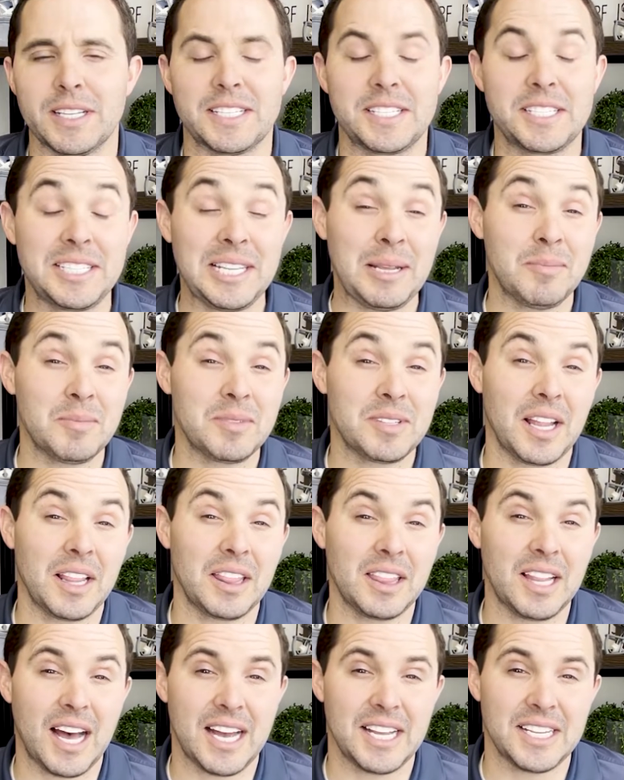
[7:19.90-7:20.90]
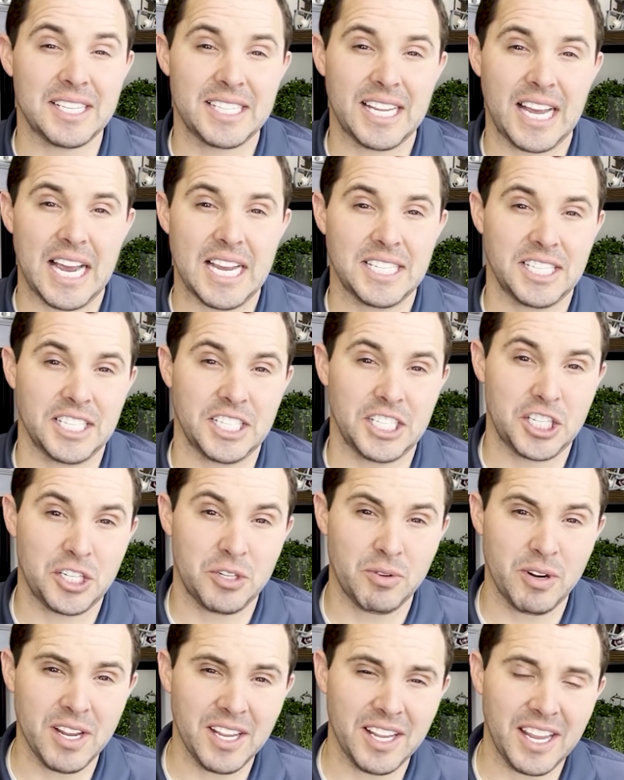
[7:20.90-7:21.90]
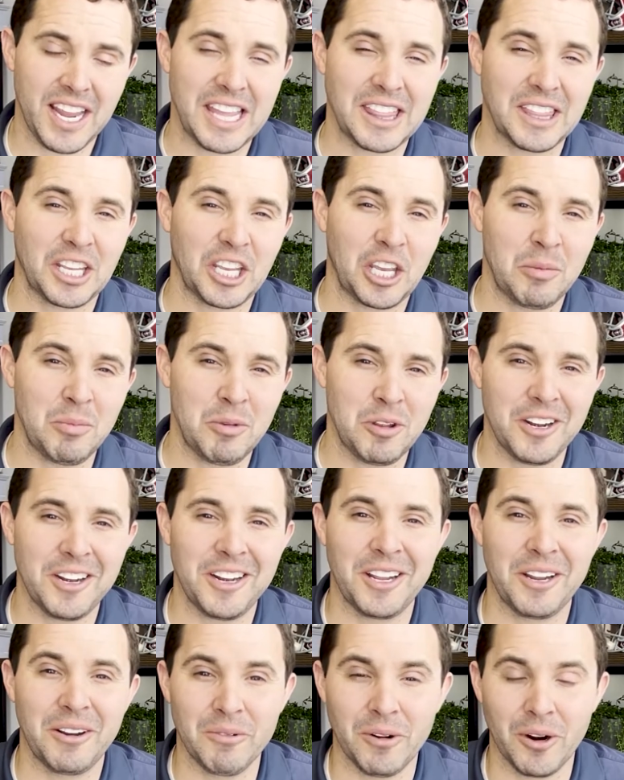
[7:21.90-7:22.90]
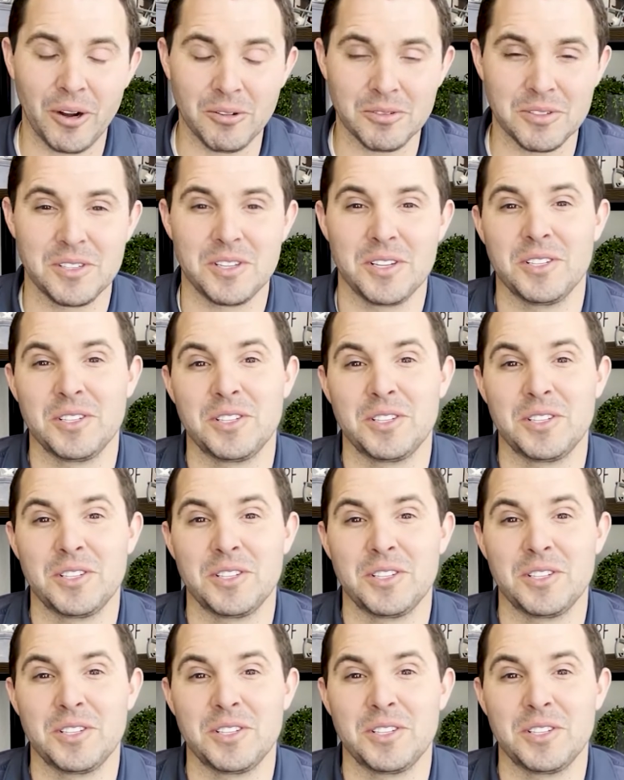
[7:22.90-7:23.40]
it seems that lot sizes shrink and the community grows.